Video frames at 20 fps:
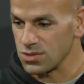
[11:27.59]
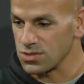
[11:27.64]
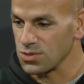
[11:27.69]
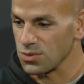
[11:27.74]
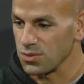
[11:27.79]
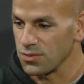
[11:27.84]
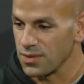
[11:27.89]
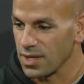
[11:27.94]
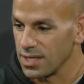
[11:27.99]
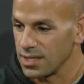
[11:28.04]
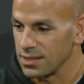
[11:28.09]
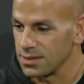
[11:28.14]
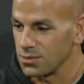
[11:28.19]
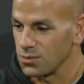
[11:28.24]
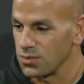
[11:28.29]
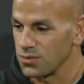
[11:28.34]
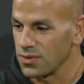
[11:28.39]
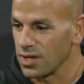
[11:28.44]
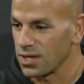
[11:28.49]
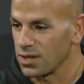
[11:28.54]
So we've got
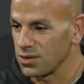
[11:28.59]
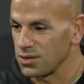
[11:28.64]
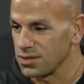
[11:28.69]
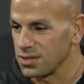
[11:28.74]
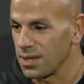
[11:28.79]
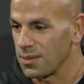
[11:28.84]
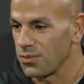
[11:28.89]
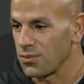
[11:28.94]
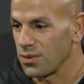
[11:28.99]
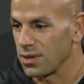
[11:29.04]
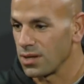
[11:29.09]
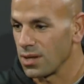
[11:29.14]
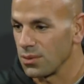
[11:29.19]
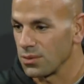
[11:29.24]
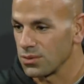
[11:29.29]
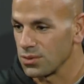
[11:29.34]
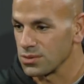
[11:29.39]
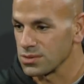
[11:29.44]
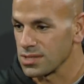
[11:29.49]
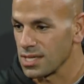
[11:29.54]
good depth right now
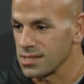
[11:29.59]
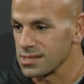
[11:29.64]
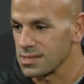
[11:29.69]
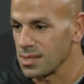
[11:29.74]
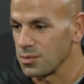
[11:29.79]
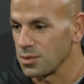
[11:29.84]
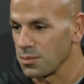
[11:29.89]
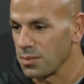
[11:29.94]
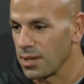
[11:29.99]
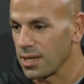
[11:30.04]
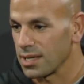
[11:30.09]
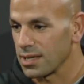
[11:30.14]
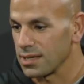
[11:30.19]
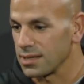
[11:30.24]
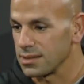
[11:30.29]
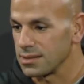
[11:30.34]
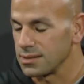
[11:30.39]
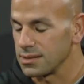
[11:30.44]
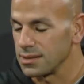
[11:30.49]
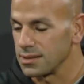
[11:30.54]
with those guys coming back
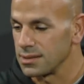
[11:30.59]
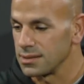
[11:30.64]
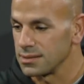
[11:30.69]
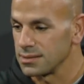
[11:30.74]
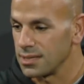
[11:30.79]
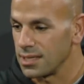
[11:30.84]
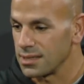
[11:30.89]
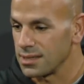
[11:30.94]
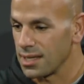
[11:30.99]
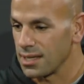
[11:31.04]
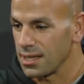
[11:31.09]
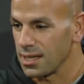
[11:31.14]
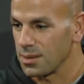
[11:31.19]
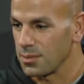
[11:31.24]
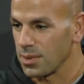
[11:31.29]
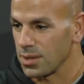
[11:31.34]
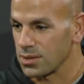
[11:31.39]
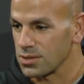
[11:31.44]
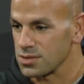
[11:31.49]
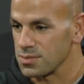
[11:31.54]
at that
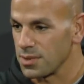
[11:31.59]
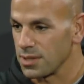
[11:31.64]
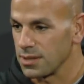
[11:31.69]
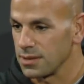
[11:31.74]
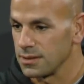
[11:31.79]
linebacker spot.